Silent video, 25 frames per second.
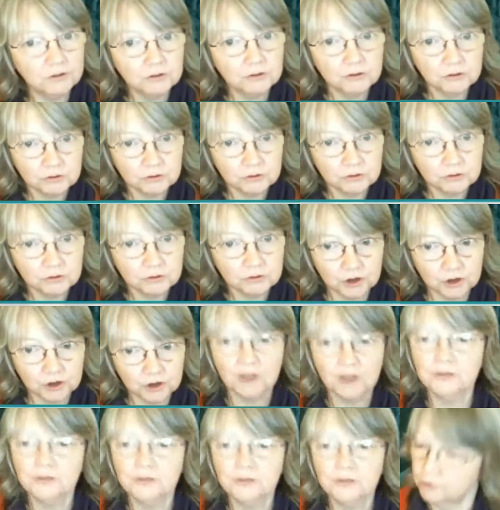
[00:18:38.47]
took it. I thought,
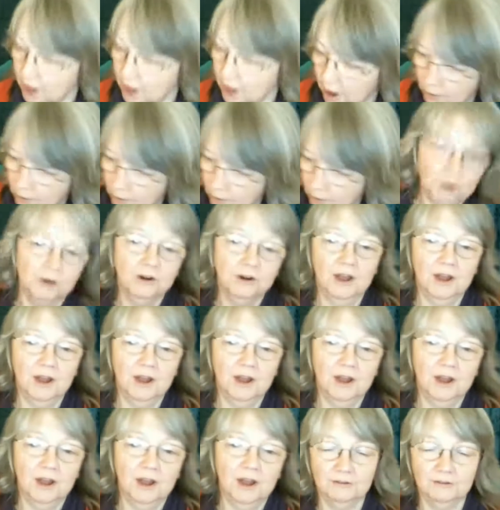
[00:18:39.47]
no, I'm going to have
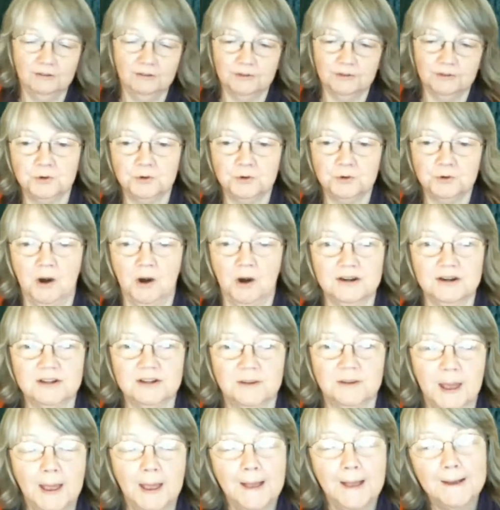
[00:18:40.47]
a spread.
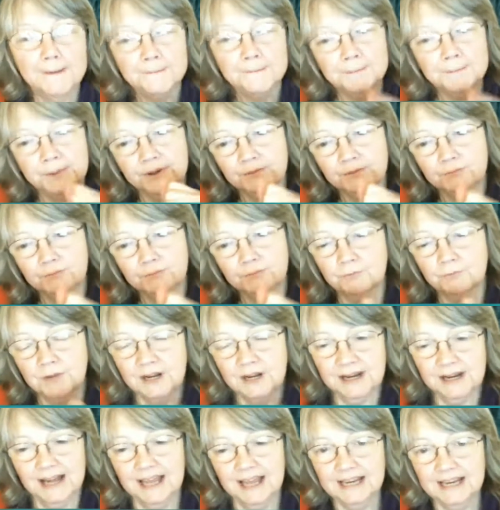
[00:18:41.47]
But
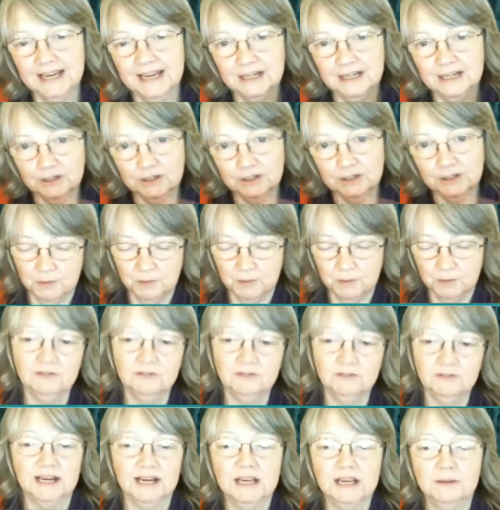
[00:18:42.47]
Elaine, who's my
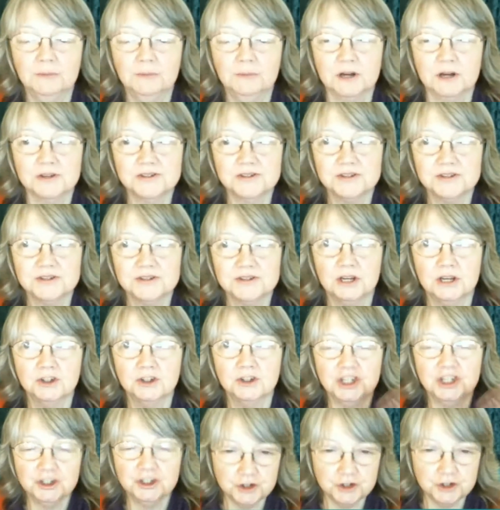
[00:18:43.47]
Reiki master, she
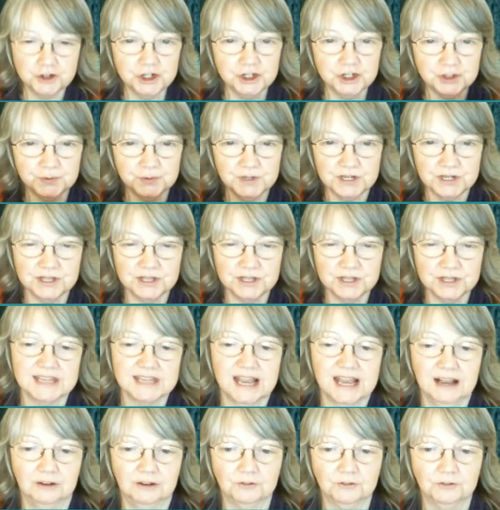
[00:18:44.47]
introduced me to the sound.
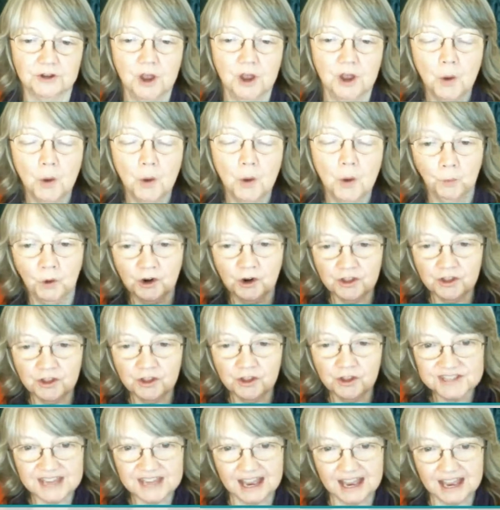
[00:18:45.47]
One of the
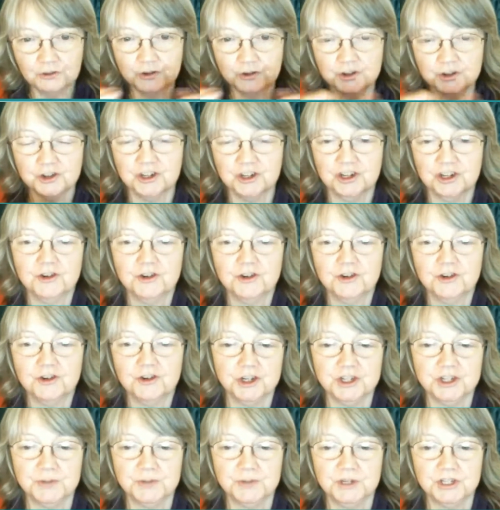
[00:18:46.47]
sounds she introduced me
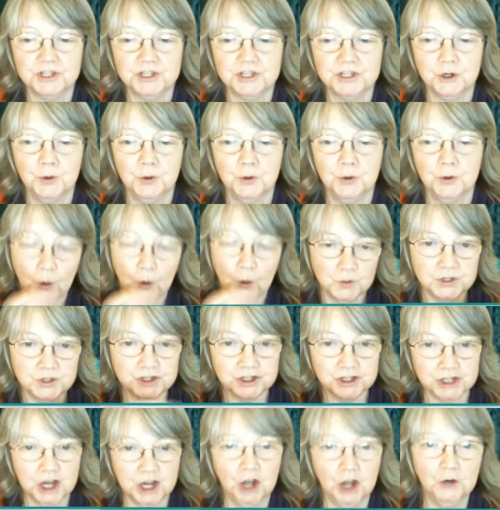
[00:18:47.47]
to was
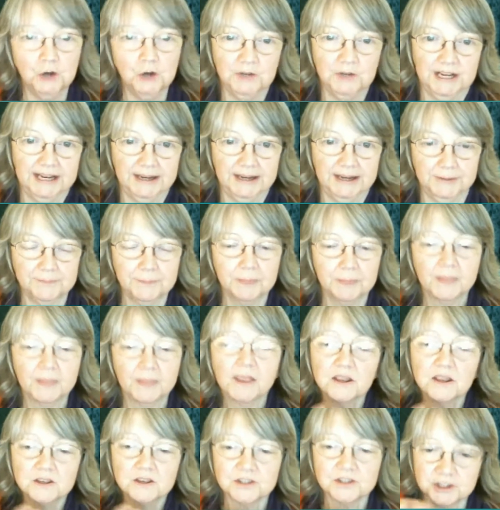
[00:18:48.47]
toning.
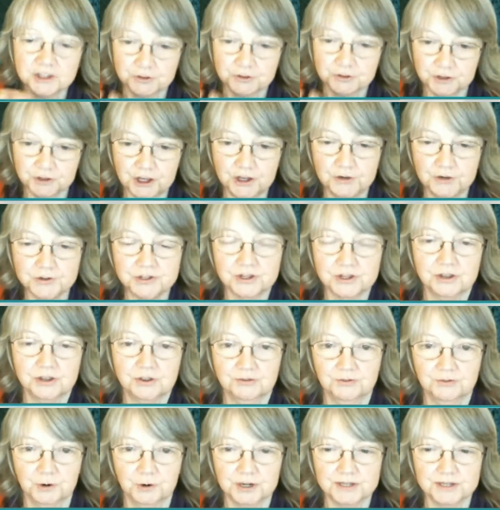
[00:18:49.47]
So the use of the
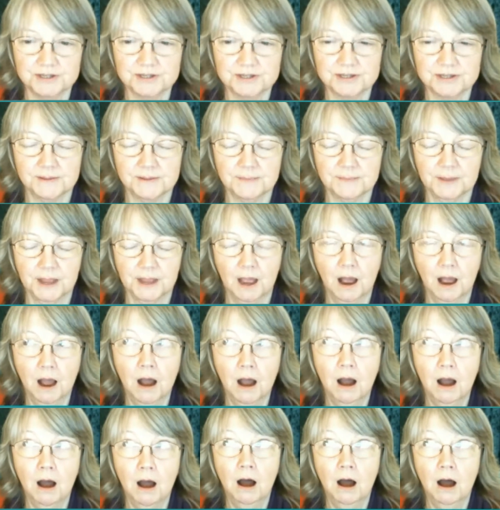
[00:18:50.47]
voice.
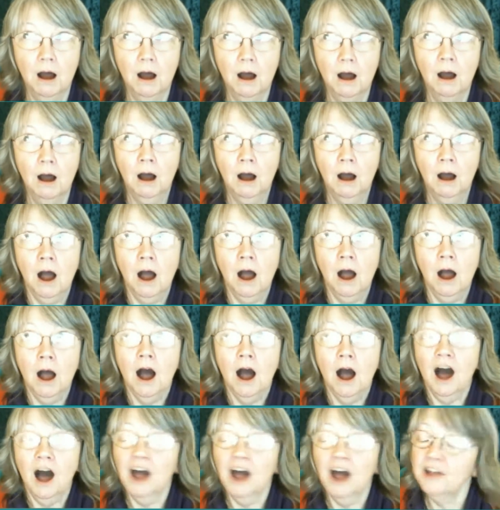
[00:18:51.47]

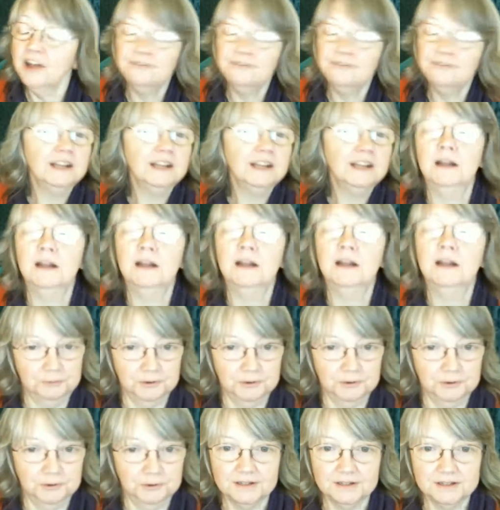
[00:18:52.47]
I fell in love with
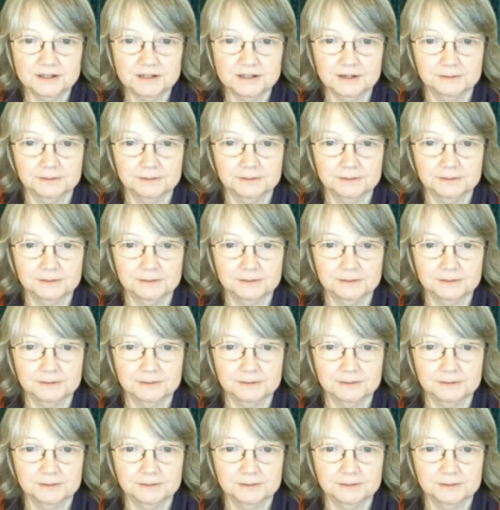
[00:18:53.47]
it.